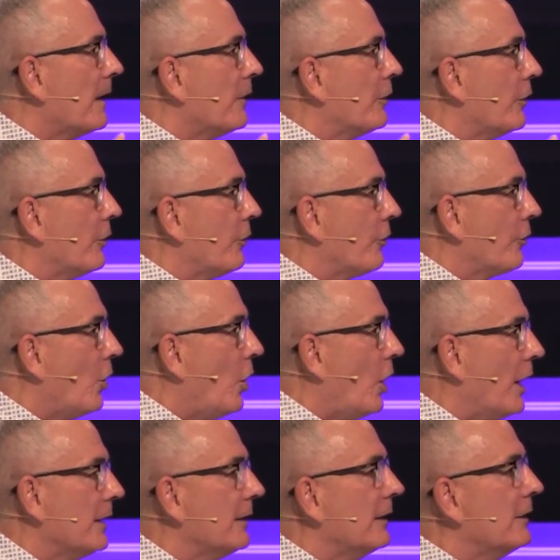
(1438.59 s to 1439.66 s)
the
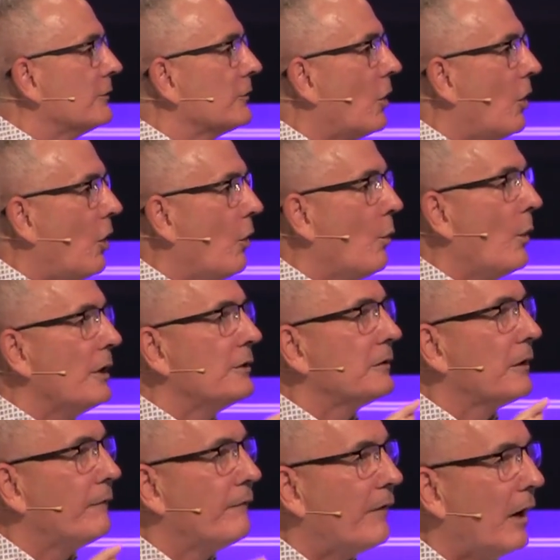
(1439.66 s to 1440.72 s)
thought is always
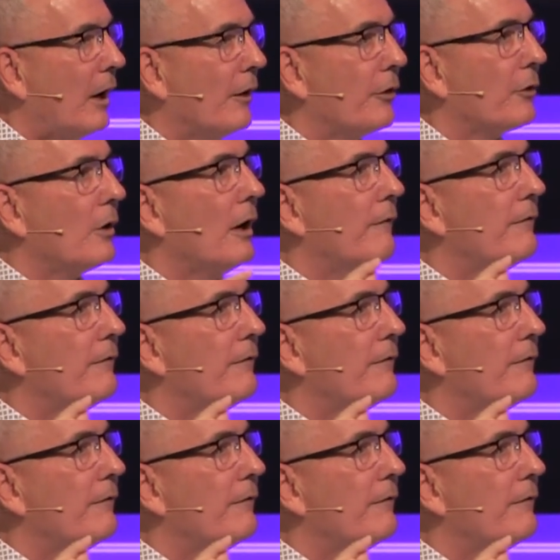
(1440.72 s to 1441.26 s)
the father of